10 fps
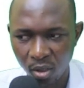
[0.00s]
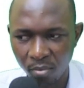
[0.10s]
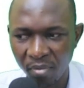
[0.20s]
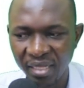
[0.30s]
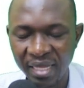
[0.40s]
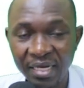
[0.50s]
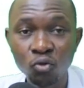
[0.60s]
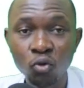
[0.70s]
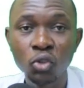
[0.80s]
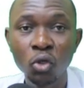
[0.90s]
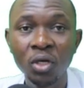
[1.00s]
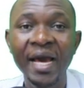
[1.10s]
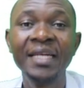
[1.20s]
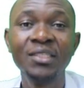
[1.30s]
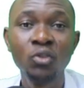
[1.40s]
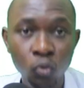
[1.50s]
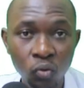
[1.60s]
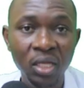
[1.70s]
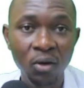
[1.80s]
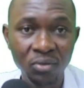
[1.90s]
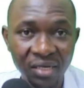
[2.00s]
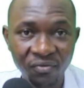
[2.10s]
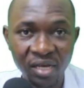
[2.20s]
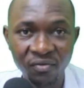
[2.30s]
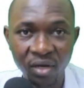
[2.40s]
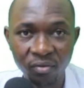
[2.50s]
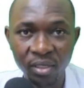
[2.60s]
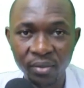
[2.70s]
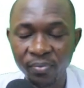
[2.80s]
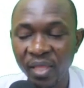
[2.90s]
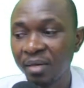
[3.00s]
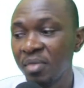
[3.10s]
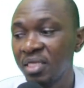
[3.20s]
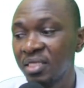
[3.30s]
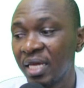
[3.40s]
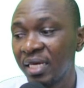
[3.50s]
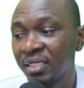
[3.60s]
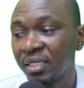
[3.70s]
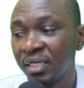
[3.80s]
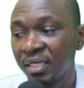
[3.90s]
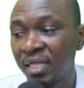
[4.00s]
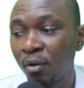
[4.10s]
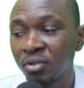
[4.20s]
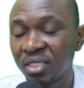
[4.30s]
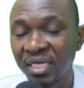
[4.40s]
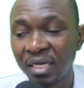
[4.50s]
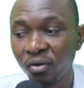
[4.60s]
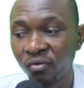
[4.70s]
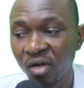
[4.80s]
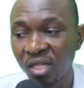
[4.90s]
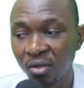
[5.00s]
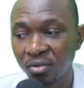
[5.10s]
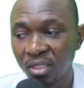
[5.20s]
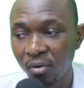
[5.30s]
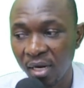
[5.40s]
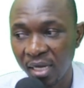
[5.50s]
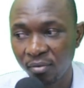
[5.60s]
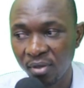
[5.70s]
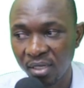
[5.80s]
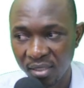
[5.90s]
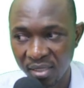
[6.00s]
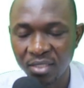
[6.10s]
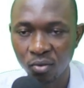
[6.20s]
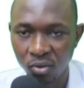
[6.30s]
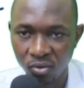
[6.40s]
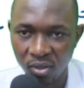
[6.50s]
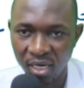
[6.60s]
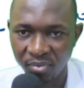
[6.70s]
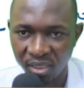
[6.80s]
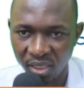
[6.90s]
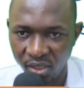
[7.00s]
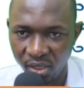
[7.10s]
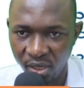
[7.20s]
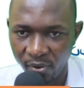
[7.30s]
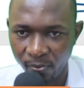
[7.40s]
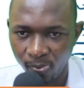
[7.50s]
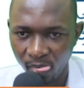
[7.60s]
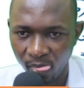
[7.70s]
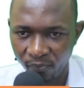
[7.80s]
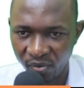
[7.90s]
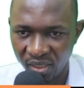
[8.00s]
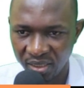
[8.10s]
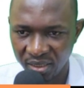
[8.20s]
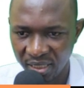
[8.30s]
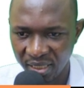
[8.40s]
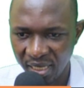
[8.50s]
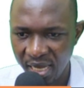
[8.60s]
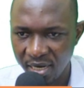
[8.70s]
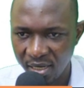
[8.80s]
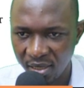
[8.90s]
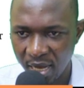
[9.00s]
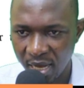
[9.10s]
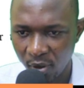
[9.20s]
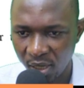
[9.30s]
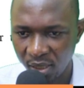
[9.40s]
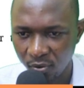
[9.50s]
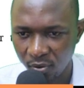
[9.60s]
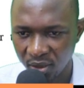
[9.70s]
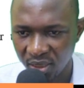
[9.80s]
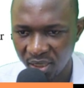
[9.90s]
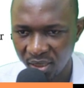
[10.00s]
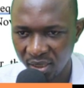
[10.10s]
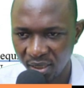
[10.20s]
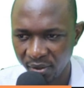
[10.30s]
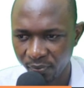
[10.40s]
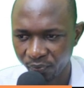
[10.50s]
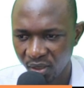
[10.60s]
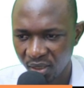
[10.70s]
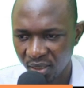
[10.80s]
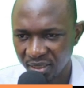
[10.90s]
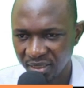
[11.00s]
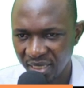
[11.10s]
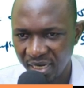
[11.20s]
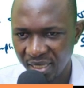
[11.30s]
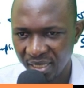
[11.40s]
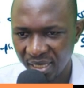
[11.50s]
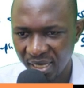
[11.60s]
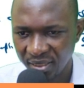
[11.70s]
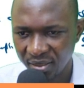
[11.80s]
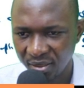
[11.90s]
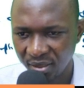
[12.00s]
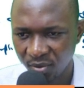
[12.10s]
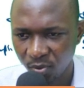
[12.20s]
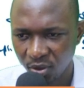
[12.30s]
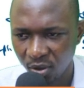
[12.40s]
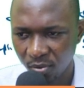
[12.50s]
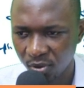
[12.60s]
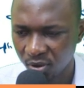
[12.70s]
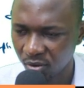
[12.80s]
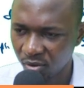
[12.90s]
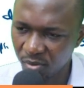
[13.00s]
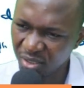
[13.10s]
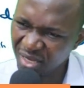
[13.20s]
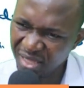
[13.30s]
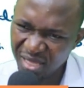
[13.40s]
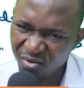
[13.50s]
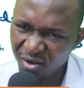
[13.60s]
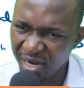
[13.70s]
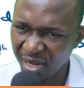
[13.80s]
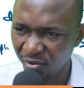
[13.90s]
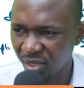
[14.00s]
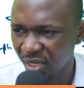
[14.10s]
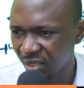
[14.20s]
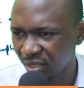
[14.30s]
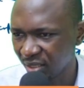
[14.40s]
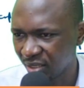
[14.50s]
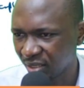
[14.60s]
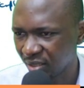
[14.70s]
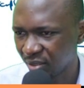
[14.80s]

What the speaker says: but then it was sold at 2,500. That means that there was a gain of 1,100. That's what we are capturing here. It is the gain that we are interested in. Is there anything else? Disposal of cost equipment. So I think you are done with the receipts.